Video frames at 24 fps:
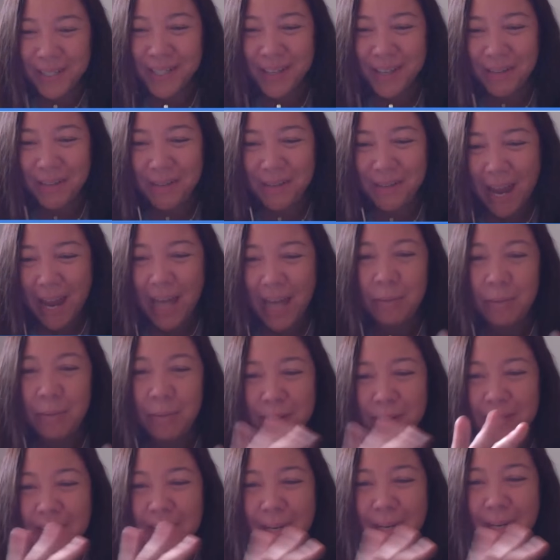of
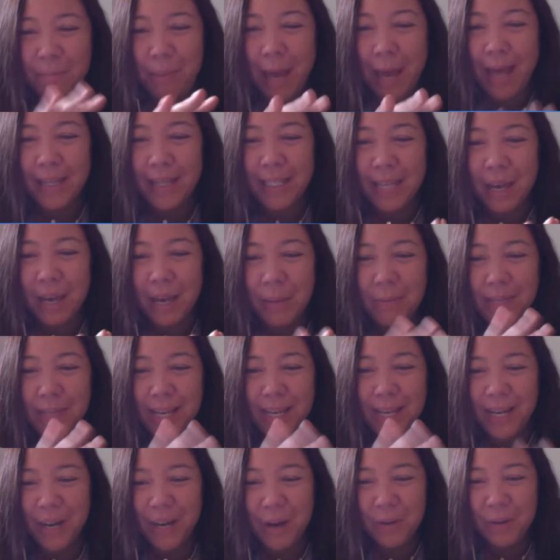animals in bathtubs
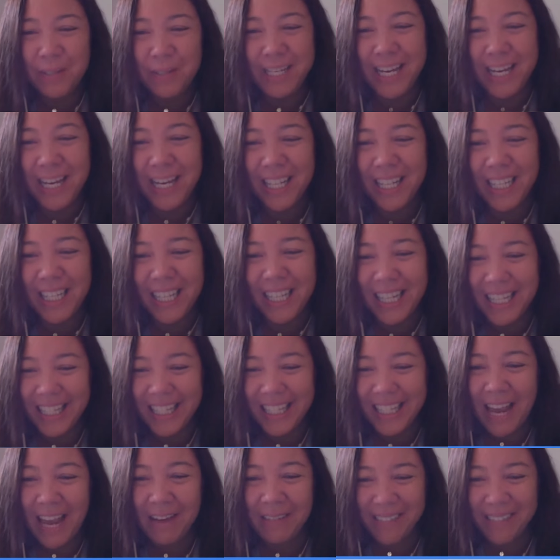and hotel
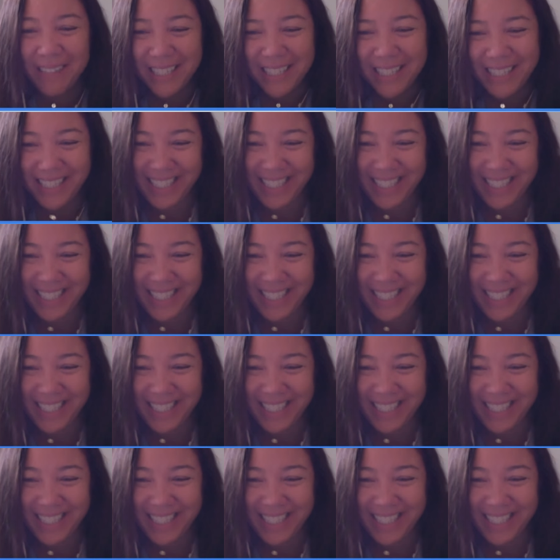lounges.